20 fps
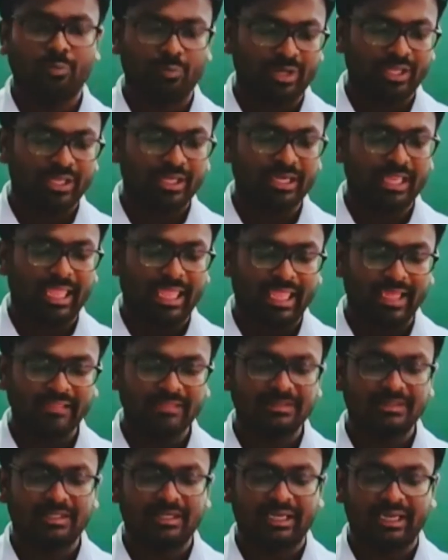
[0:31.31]
when
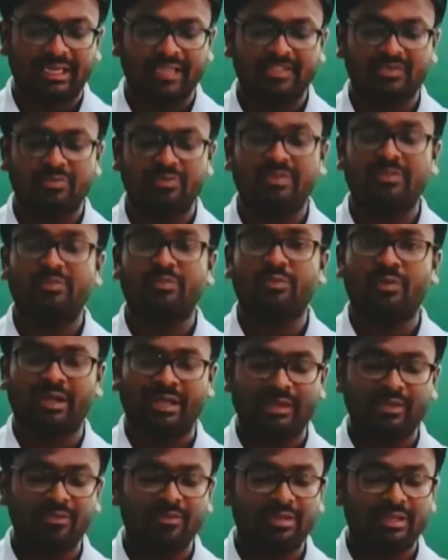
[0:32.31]
X reacts with
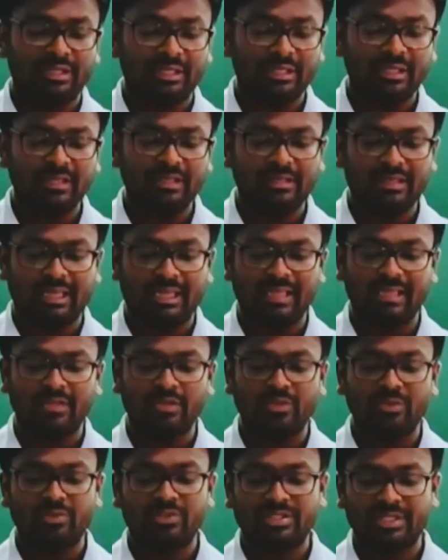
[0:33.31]
Y in
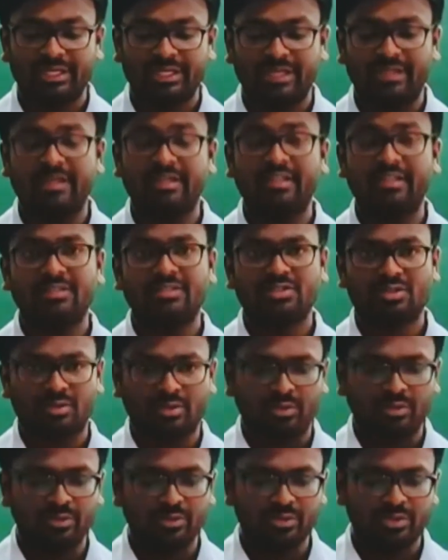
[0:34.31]
dilute Z
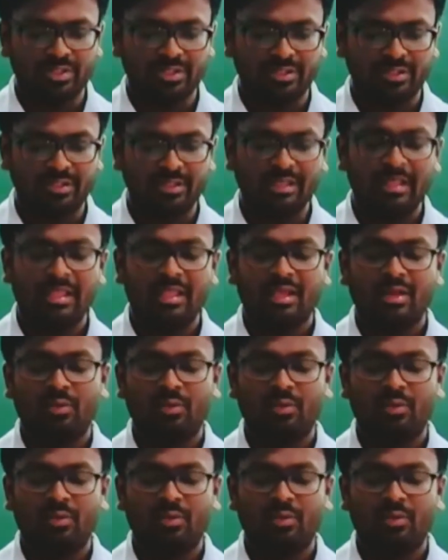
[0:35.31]
solution.